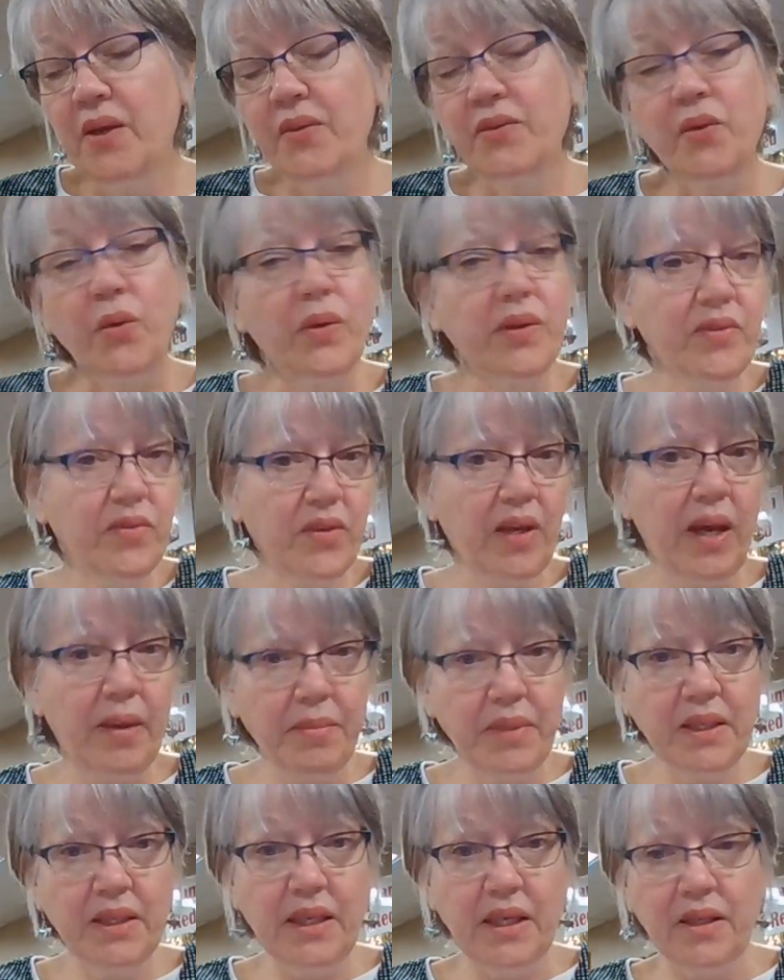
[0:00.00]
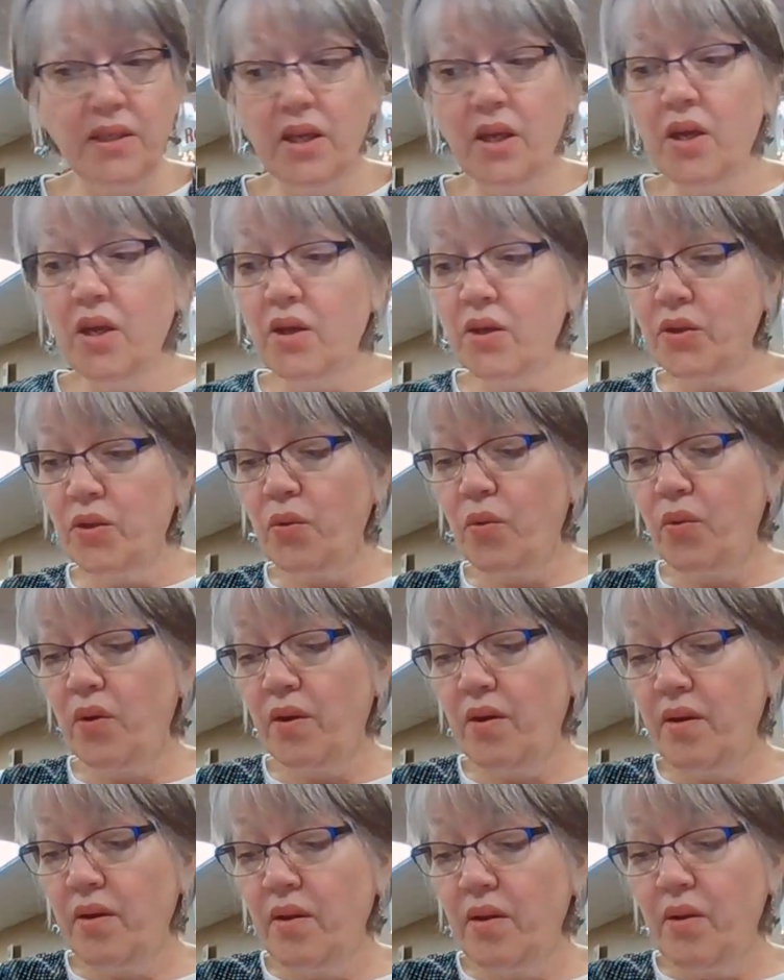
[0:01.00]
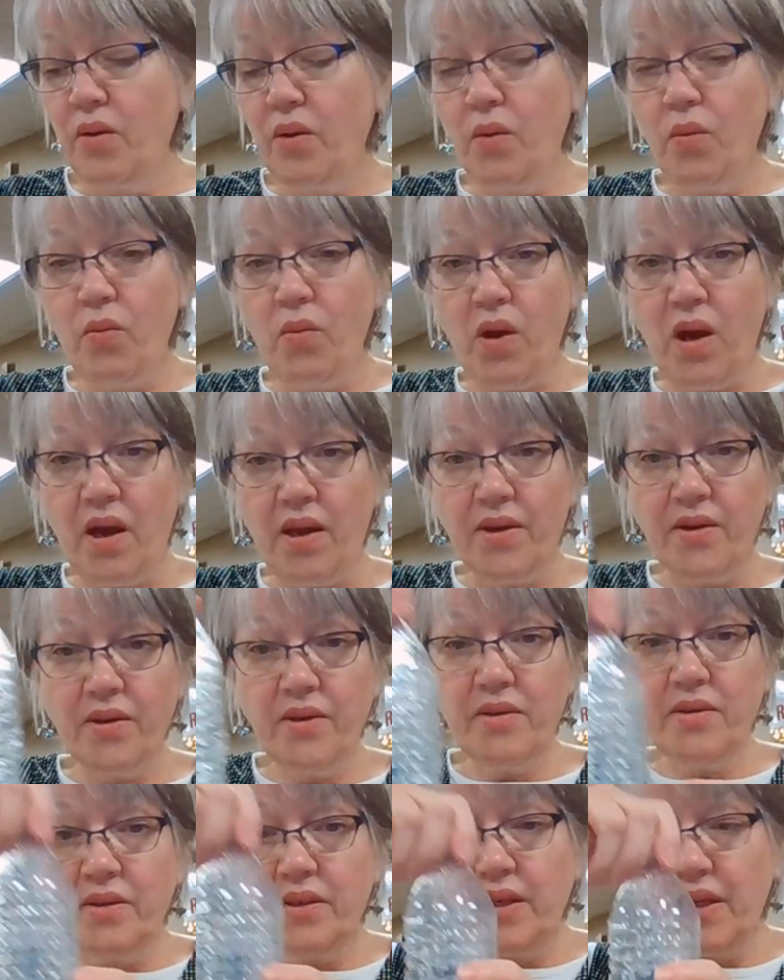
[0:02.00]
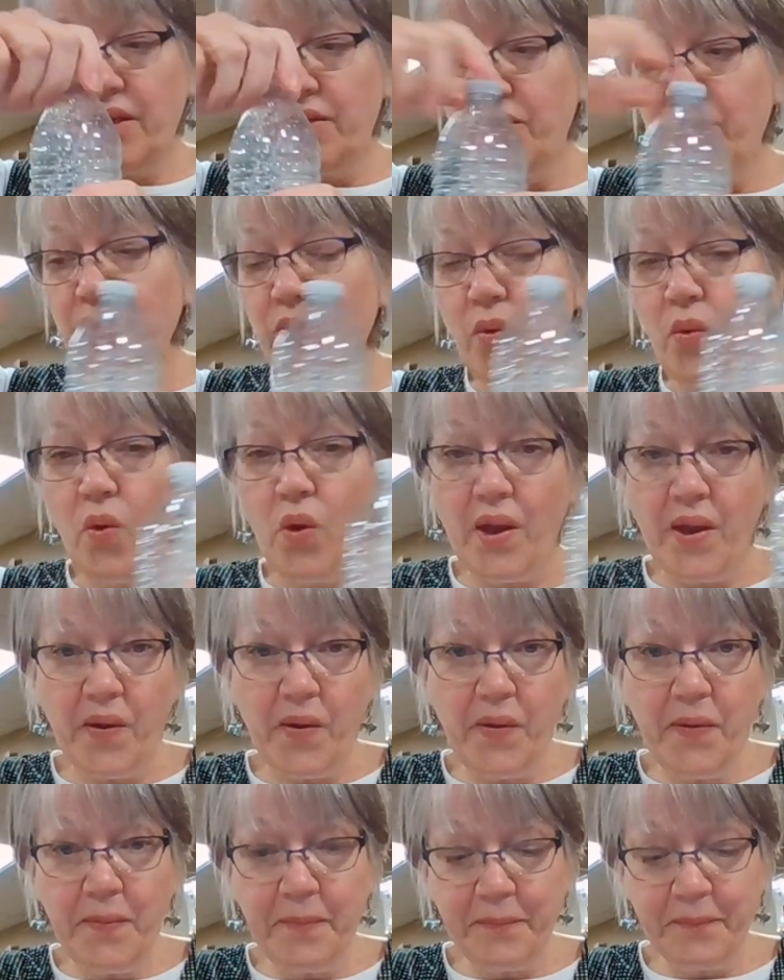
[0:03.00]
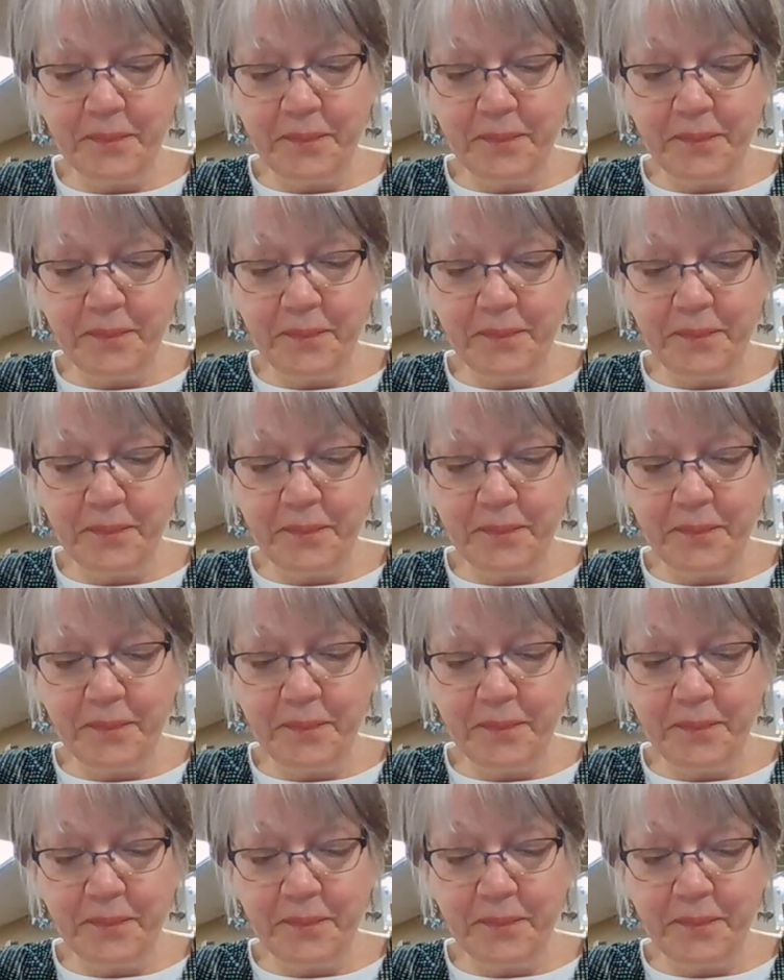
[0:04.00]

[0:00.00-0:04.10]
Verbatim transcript: So it's time to get your water and your oil.